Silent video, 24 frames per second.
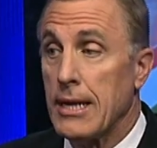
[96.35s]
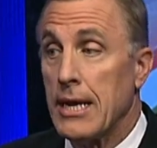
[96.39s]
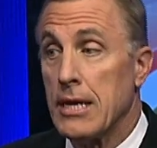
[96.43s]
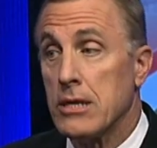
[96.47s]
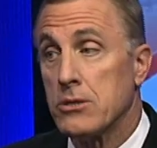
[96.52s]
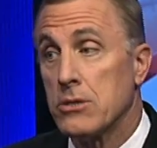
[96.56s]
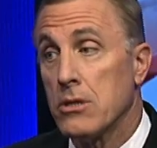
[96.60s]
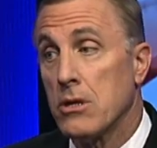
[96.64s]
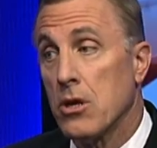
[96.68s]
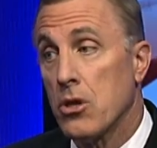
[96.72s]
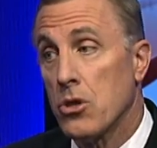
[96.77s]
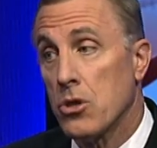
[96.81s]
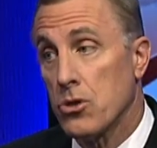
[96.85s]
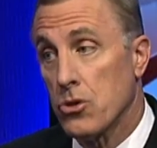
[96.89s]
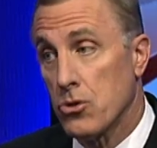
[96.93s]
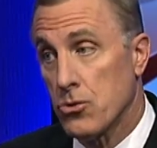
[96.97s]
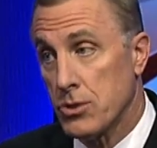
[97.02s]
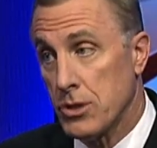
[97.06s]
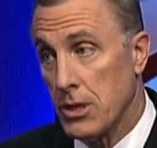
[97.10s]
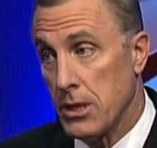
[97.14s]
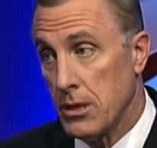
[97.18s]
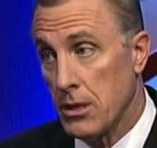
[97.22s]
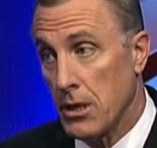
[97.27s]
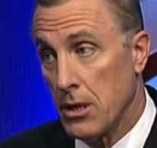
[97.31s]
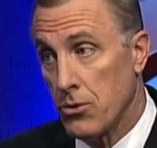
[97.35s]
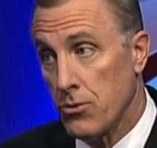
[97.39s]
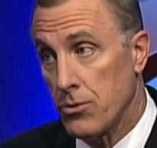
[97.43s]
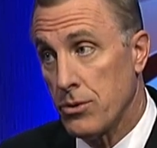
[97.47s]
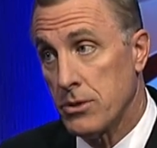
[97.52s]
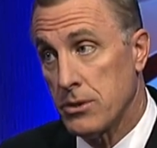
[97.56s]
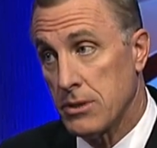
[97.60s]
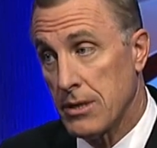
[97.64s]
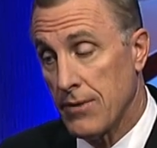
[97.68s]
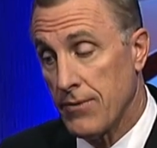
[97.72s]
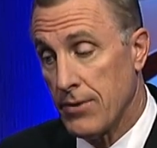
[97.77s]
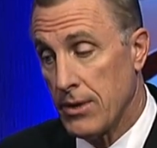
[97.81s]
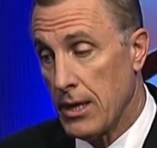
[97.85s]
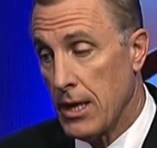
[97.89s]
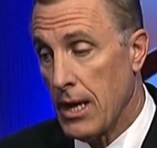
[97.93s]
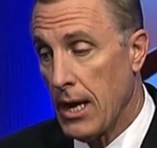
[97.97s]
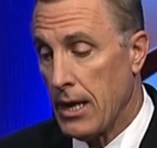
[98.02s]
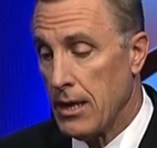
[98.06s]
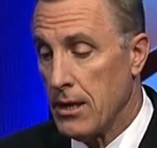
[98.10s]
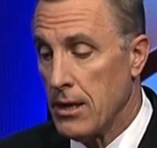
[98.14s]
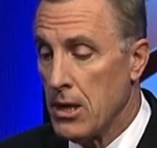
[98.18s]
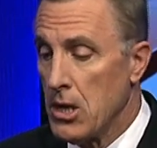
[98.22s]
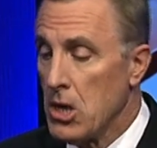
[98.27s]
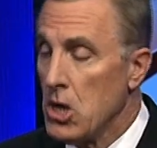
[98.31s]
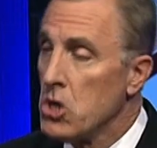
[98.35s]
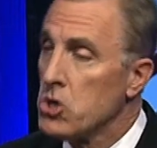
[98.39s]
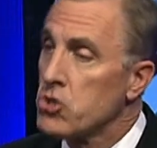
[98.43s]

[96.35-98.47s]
It has 1,378.